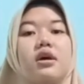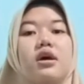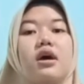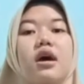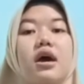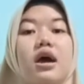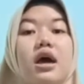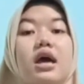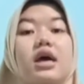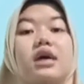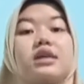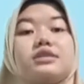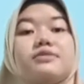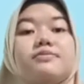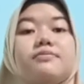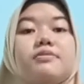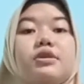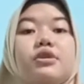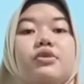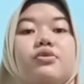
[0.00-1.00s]
has
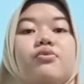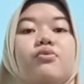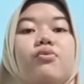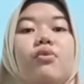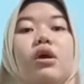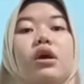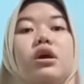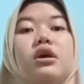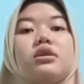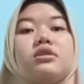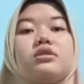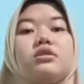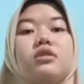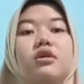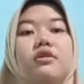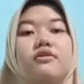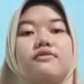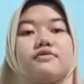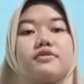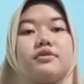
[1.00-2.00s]
been one
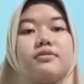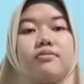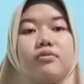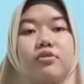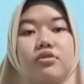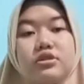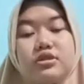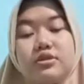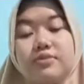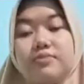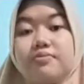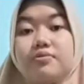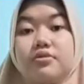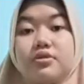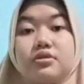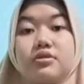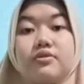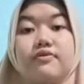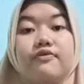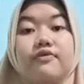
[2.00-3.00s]
of the most
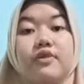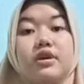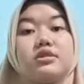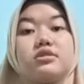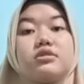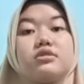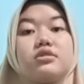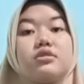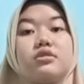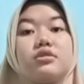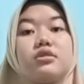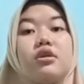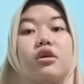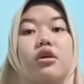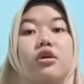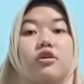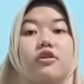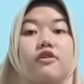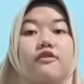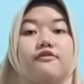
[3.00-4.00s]
important factors
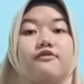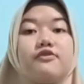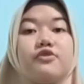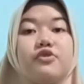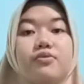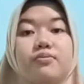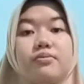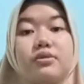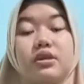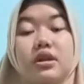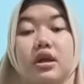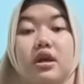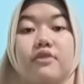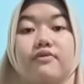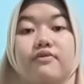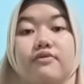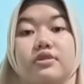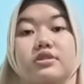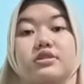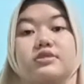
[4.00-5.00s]
of human
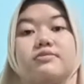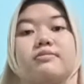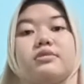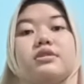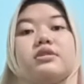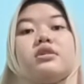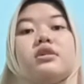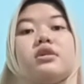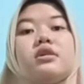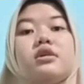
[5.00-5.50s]
advancement,